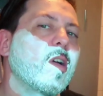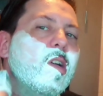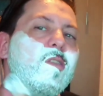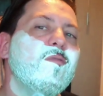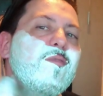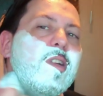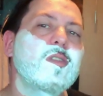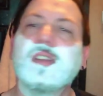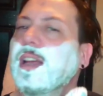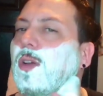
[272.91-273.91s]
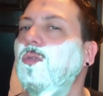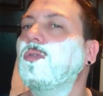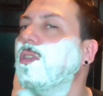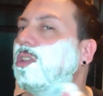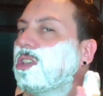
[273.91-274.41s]
It feels like it will,
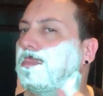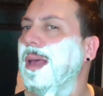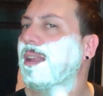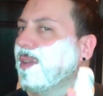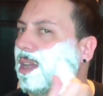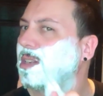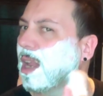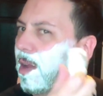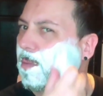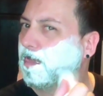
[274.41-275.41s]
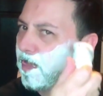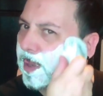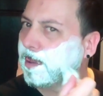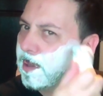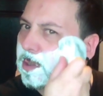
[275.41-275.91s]
the smell of it is like
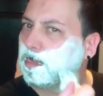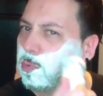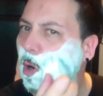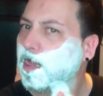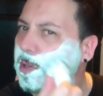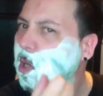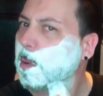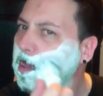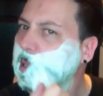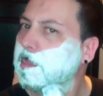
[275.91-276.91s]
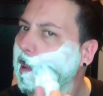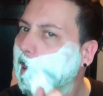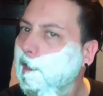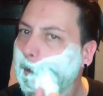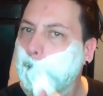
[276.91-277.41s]
proper soapy
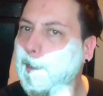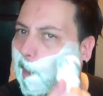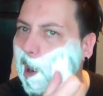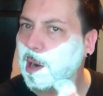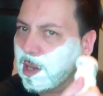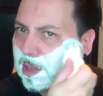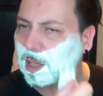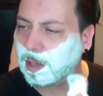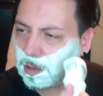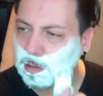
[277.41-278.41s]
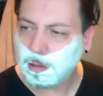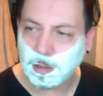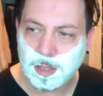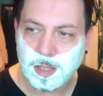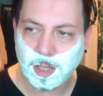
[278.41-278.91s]
smell. And you think, oh,
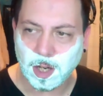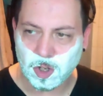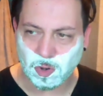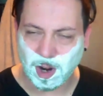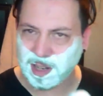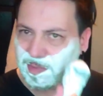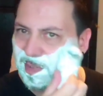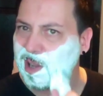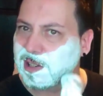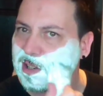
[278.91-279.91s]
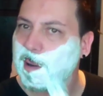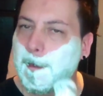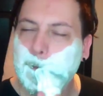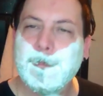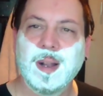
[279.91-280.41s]
is it going to dry your face?
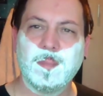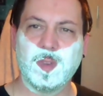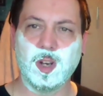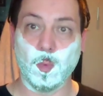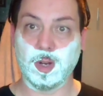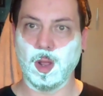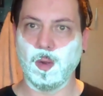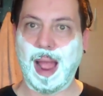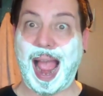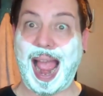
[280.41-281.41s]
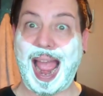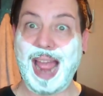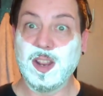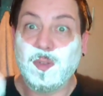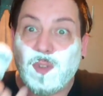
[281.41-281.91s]
You know, when you go,
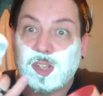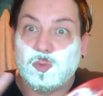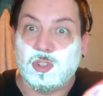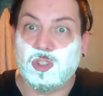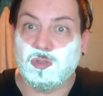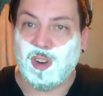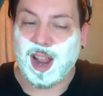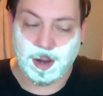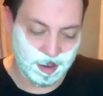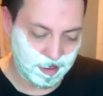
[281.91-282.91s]
your face will just crack.